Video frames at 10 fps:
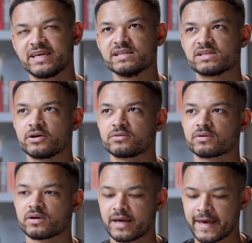keto,
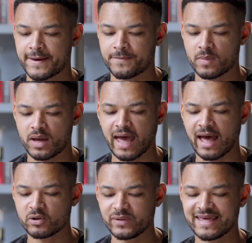
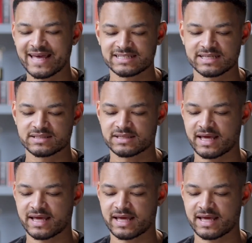how do we get into